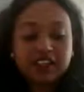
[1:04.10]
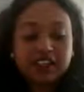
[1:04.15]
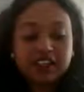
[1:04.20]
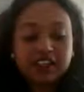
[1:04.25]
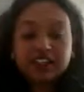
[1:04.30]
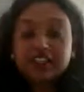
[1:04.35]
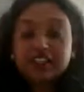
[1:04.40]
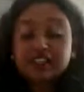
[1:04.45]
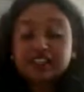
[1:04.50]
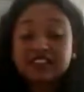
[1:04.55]

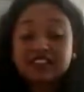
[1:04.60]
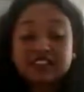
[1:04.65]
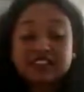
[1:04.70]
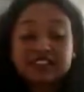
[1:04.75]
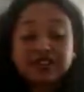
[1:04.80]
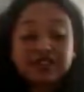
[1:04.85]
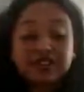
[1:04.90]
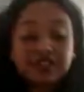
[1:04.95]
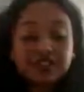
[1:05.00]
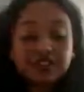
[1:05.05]
The
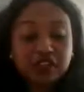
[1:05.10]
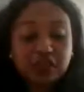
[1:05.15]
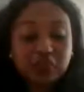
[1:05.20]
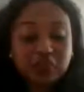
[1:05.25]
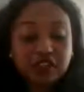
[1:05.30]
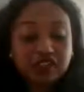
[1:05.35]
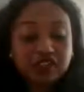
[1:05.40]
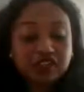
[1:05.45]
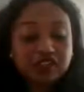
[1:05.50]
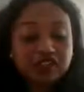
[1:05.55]
first
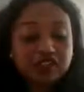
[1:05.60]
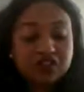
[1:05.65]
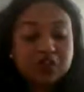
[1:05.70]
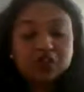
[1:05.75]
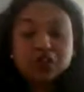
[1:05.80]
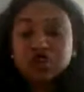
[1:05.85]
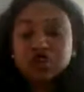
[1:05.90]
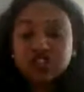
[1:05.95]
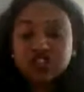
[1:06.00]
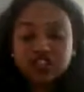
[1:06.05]
question is from
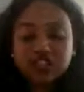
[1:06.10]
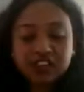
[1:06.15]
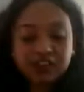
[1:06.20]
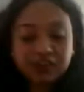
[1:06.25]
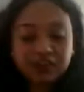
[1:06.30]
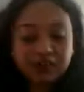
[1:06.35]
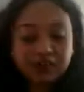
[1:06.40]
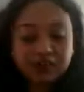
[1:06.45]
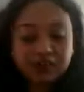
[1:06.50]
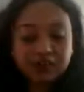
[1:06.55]
Sujay
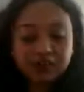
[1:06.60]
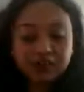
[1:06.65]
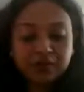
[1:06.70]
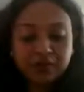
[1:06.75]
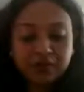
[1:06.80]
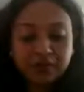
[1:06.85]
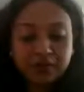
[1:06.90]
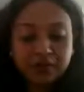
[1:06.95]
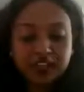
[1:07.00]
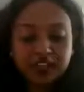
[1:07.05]
from
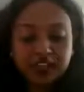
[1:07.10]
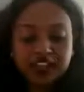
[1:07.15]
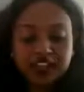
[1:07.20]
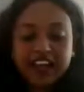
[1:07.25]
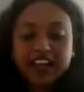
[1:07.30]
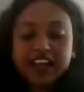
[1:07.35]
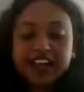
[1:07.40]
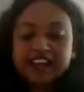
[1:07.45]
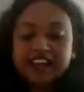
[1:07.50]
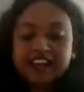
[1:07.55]
Mumbai,
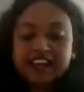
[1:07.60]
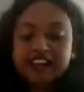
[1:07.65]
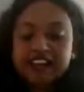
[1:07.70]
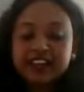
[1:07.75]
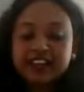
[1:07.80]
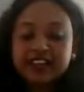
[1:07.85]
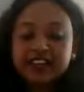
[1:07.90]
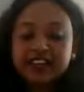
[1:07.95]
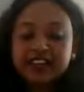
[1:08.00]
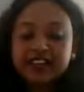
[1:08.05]
and he
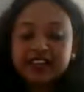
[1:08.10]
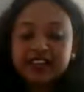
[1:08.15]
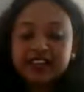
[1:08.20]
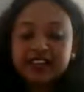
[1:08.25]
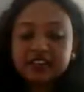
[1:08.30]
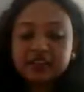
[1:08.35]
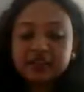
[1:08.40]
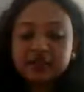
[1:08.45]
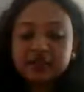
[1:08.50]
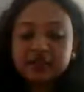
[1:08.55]
says,
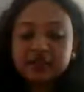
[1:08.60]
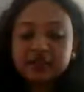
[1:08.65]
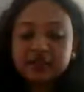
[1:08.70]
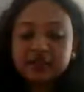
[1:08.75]
are